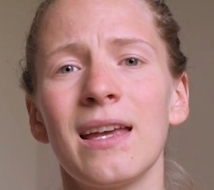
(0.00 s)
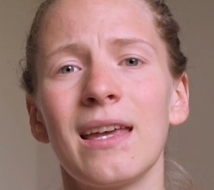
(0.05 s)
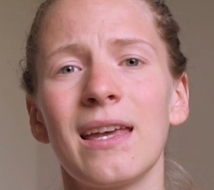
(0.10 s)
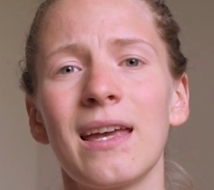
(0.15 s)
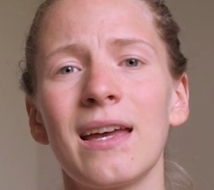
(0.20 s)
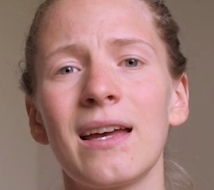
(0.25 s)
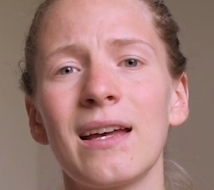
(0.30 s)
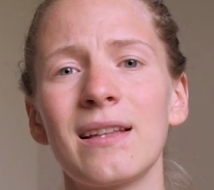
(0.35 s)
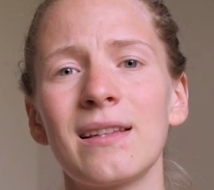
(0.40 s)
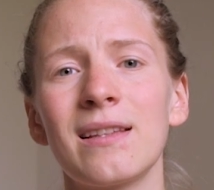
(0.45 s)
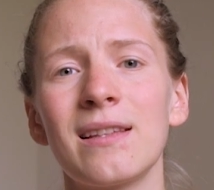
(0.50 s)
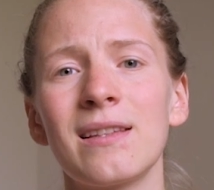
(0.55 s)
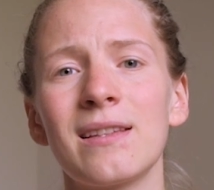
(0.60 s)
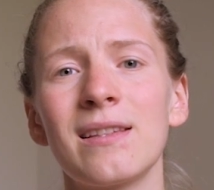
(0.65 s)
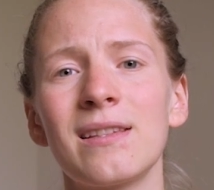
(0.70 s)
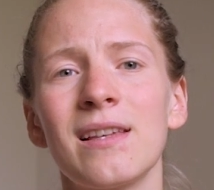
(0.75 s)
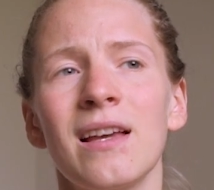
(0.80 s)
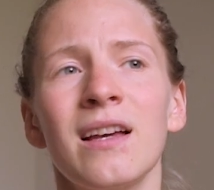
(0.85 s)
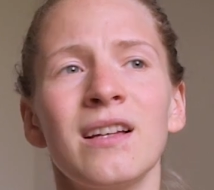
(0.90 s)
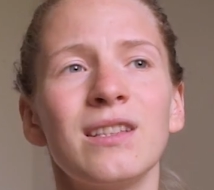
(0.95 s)

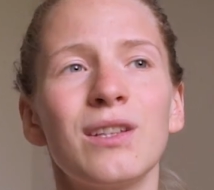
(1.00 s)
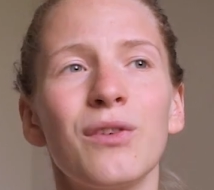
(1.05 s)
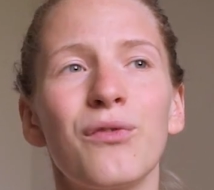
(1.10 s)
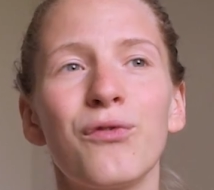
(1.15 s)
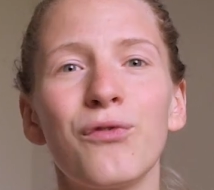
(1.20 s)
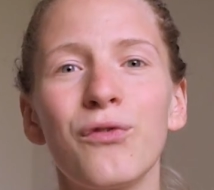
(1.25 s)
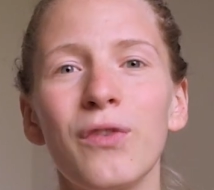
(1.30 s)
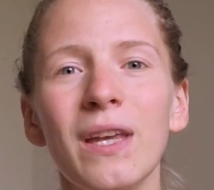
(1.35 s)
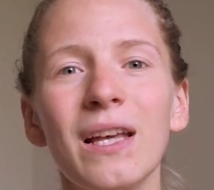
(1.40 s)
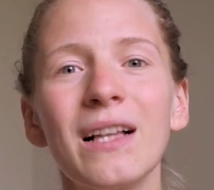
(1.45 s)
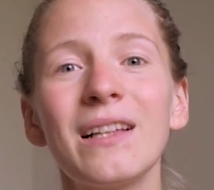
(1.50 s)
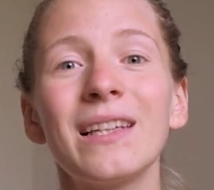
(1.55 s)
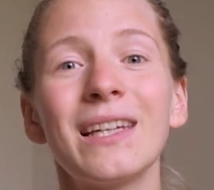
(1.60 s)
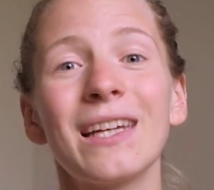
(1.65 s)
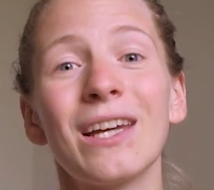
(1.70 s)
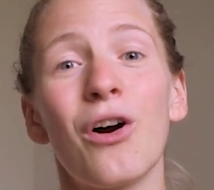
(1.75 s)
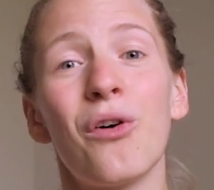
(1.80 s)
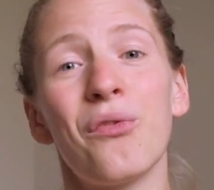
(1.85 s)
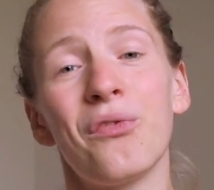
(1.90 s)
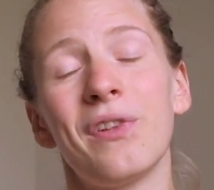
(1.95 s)
and the
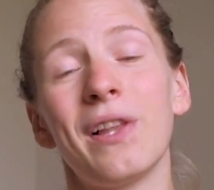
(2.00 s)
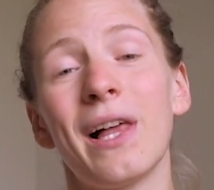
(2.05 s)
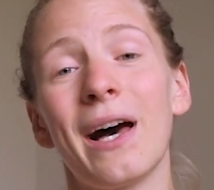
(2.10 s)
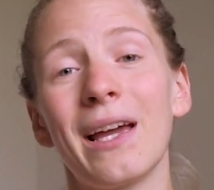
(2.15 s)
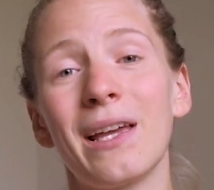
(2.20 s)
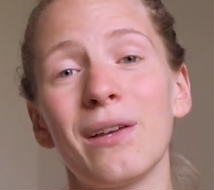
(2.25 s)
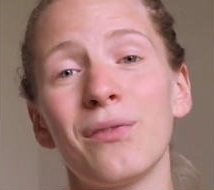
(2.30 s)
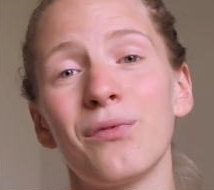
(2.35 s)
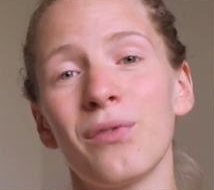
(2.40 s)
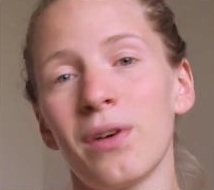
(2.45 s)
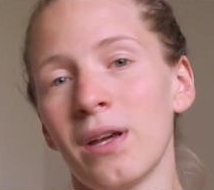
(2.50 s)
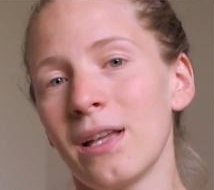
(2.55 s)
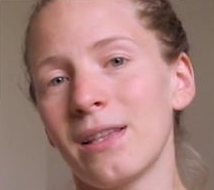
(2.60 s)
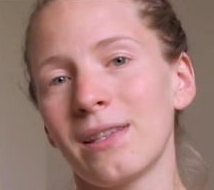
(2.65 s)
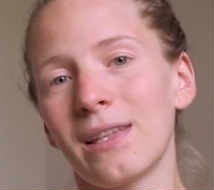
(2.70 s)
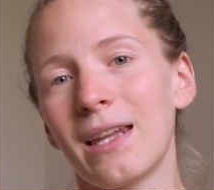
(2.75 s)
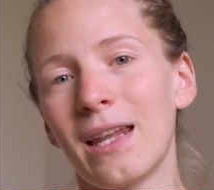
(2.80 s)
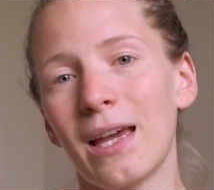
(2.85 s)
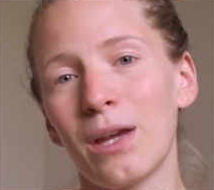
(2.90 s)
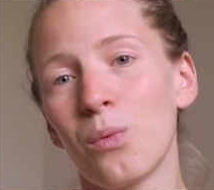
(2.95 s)
feeling of life
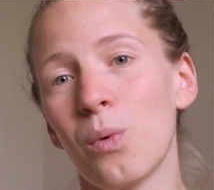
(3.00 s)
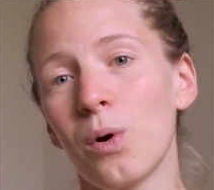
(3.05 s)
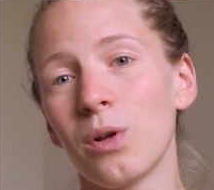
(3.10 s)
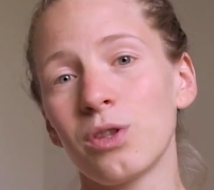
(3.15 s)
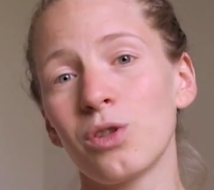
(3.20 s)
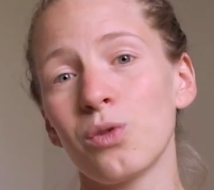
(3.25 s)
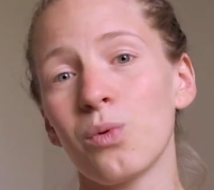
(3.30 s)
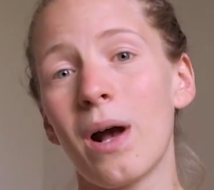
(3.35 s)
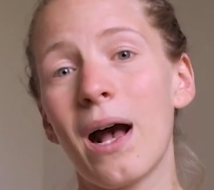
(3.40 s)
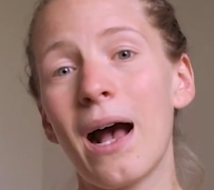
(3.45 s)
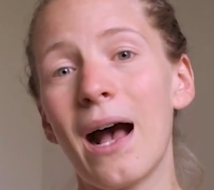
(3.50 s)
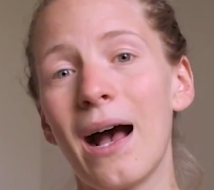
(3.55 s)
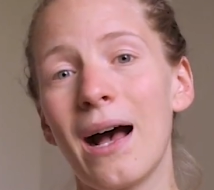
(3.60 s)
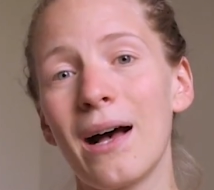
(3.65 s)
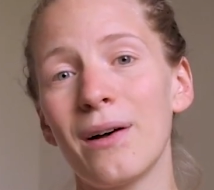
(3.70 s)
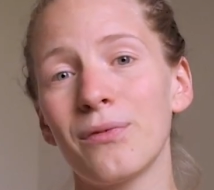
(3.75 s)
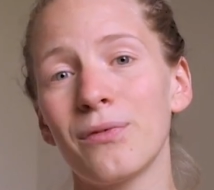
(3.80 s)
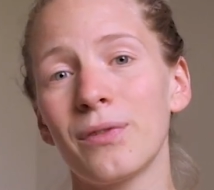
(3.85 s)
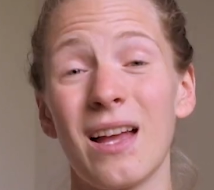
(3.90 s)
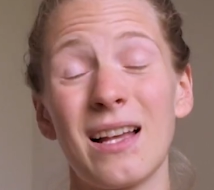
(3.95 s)
that I want to have,